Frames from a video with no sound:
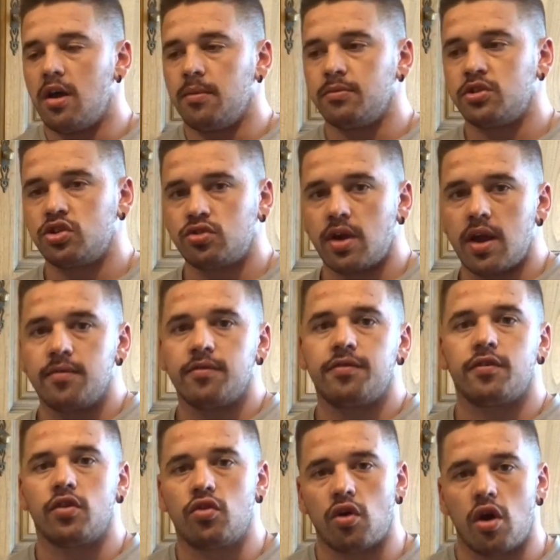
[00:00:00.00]

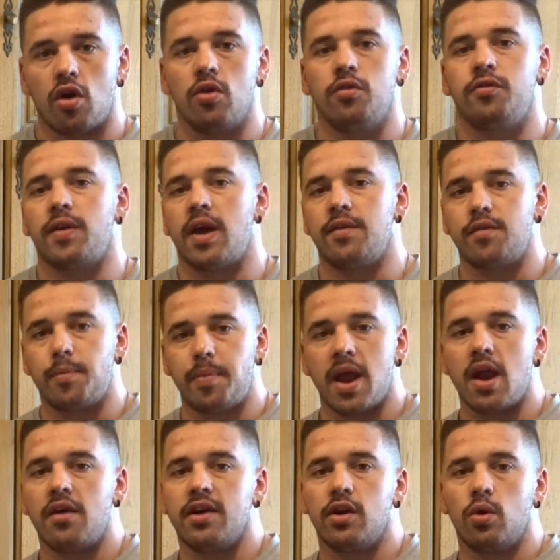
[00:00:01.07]
strength, growth, and
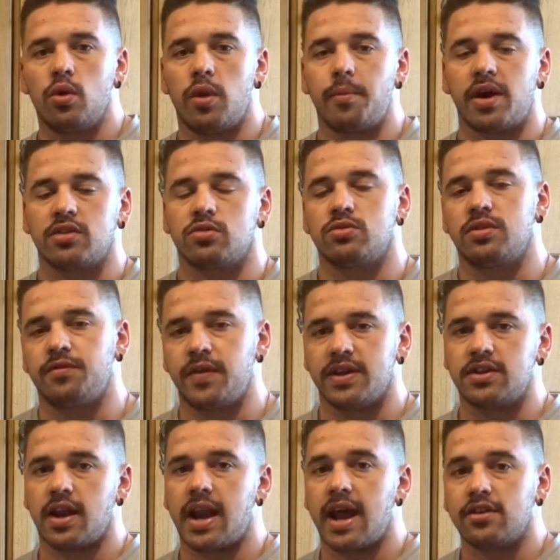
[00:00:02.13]
repairing all the muscles and
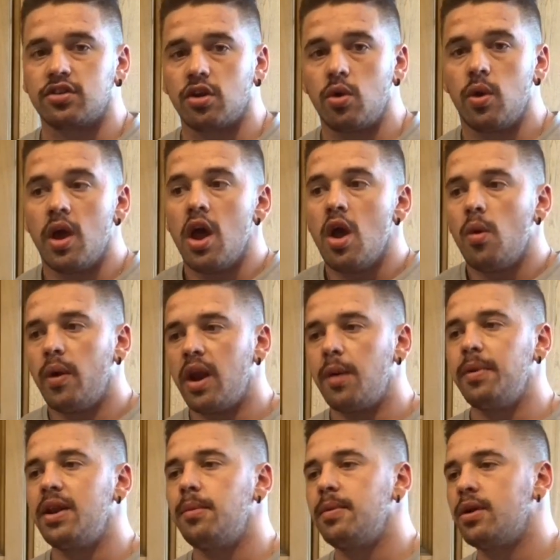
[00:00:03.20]
things like that. So when I'm
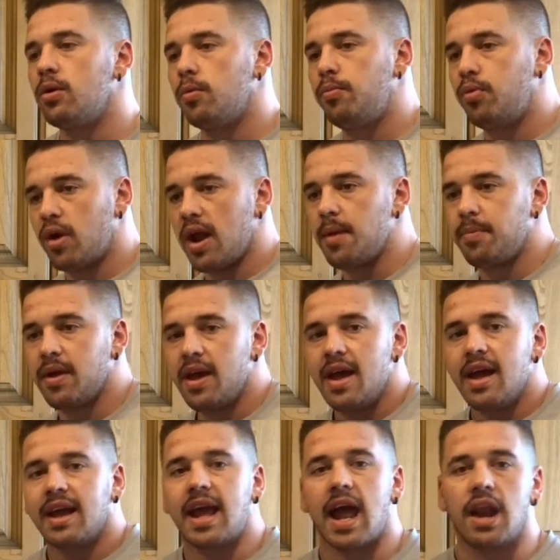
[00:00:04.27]
in the middle of prep,
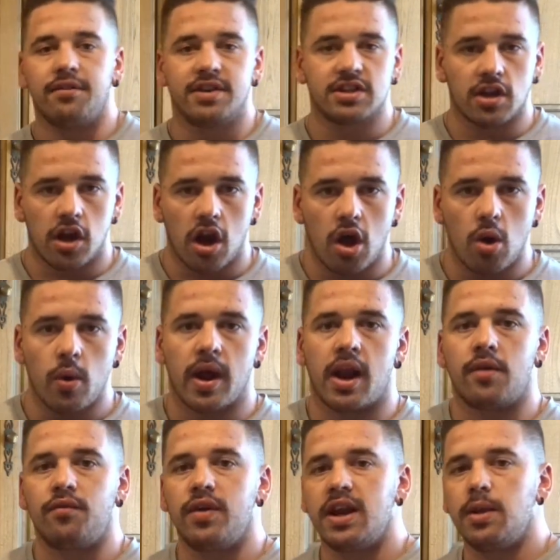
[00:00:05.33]
calories are low and
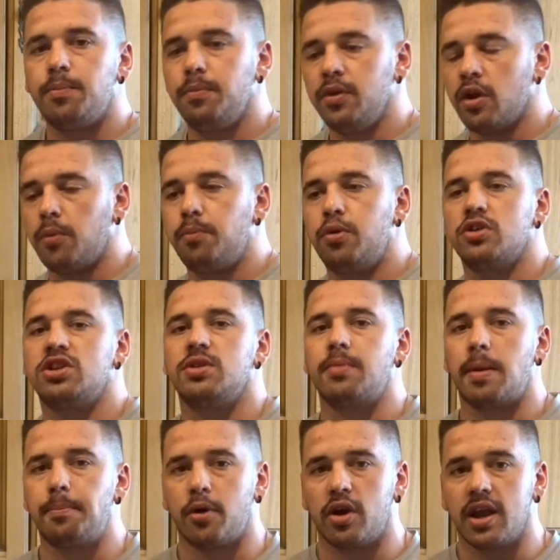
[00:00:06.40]
I'm really, you know, pushing
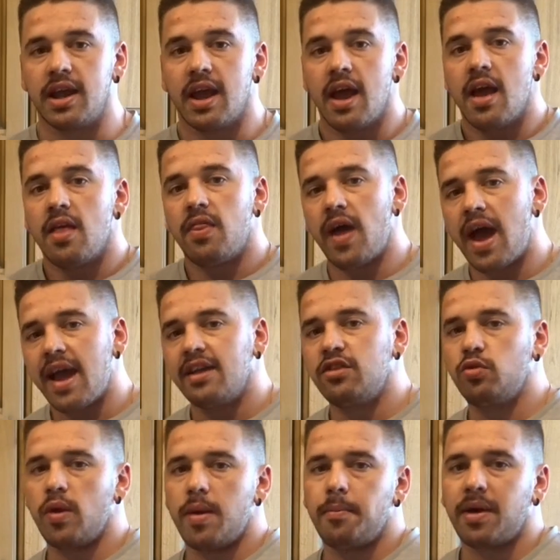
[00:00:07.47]
my body, that
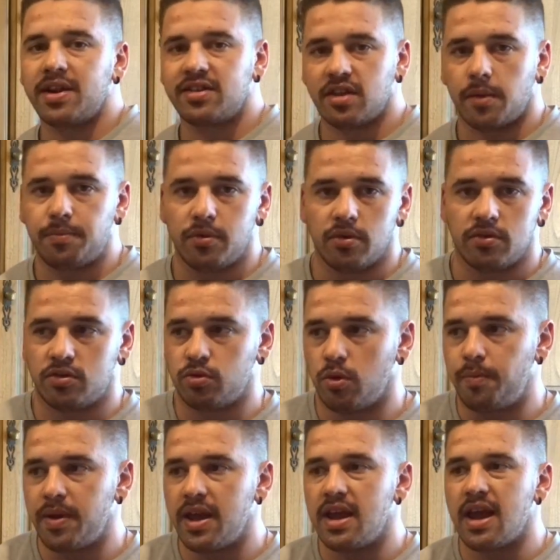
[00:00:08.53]
is when my supplements will
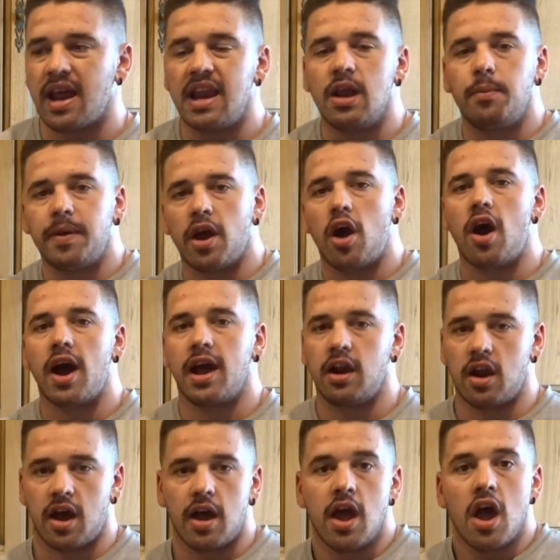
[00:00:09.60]
be a little bit higher.
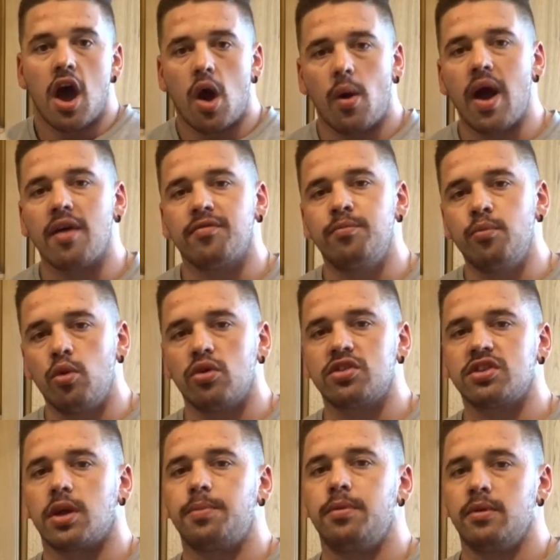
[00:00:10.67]
Like, I'll have more
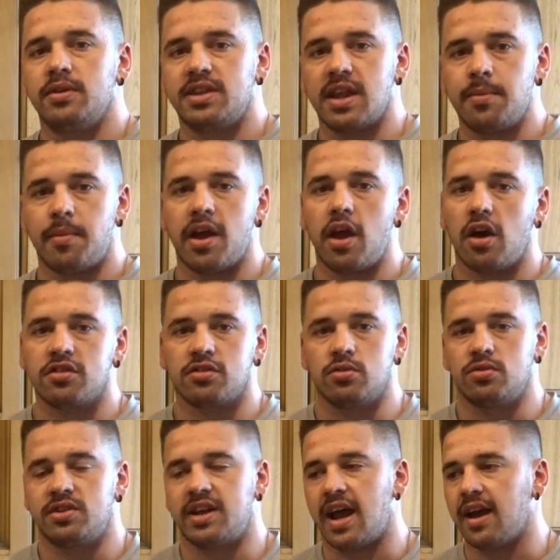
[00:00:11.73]
supplements in my
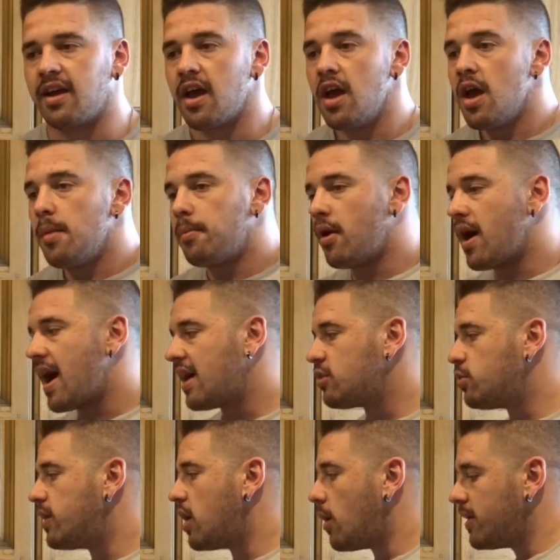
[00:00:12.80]
arsenal stack. But
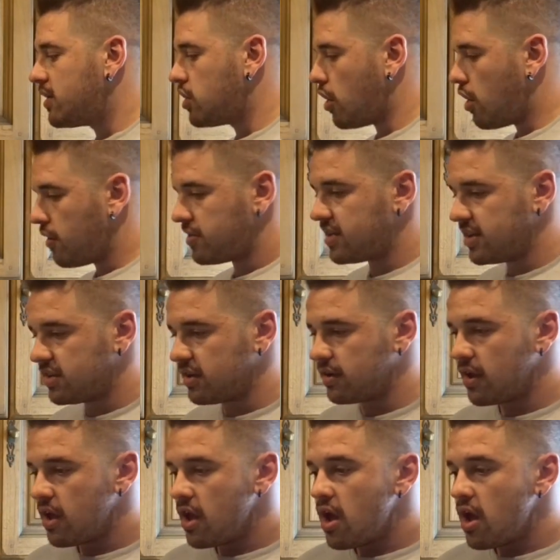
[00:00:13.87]
as we go into off season,